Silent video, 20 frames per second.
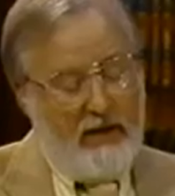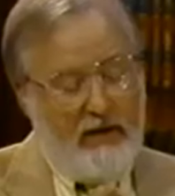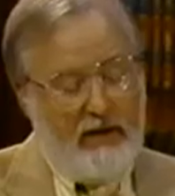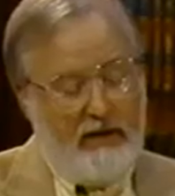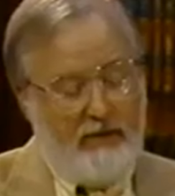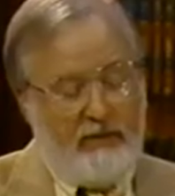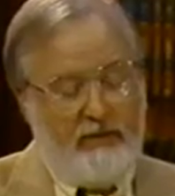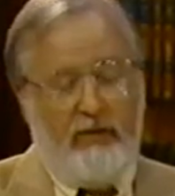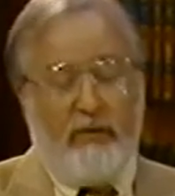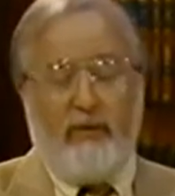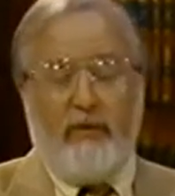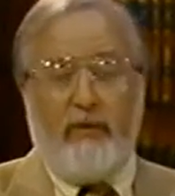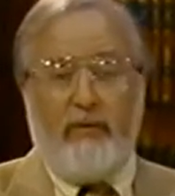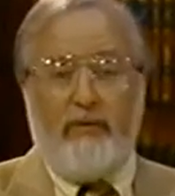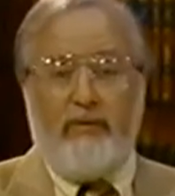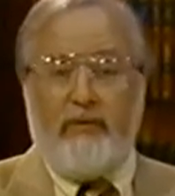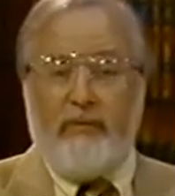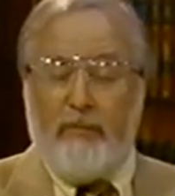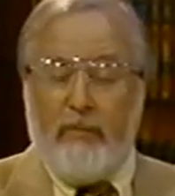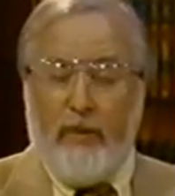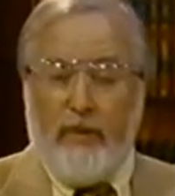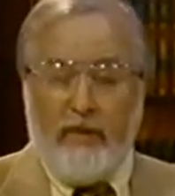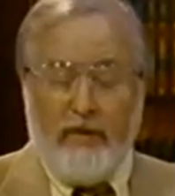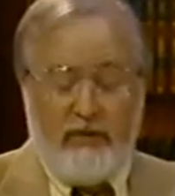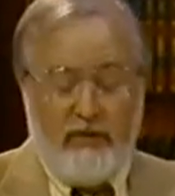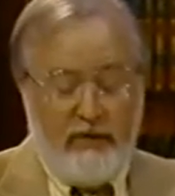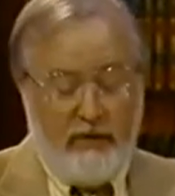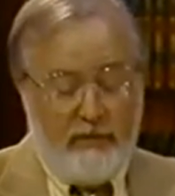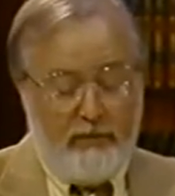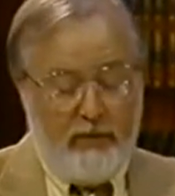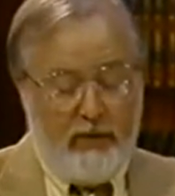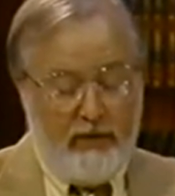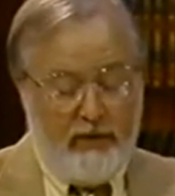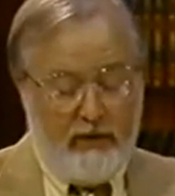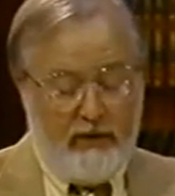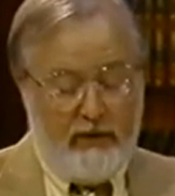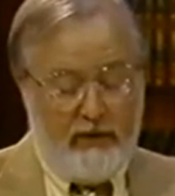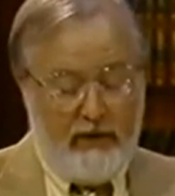has the little smart chip on it.